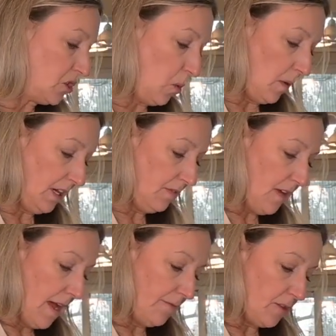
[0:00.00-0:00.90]

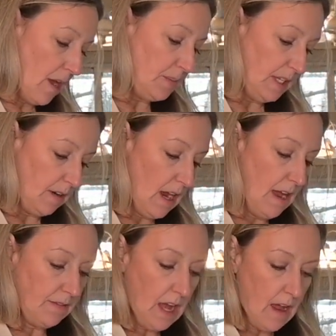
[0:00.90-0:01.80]
25 drops here.
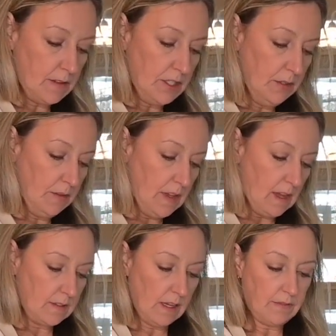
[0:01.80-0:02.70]
I've got 2
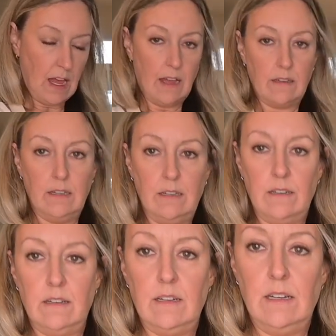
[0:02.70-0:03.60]
things. I've got
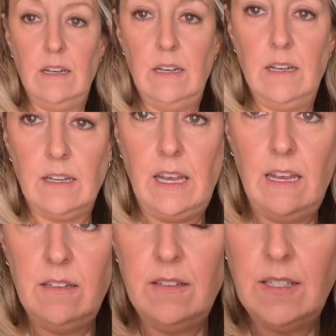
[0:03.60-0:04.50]

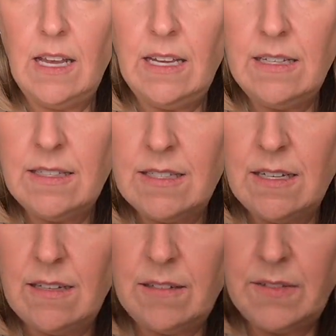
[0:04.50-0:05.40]
Candle Science. I don't know if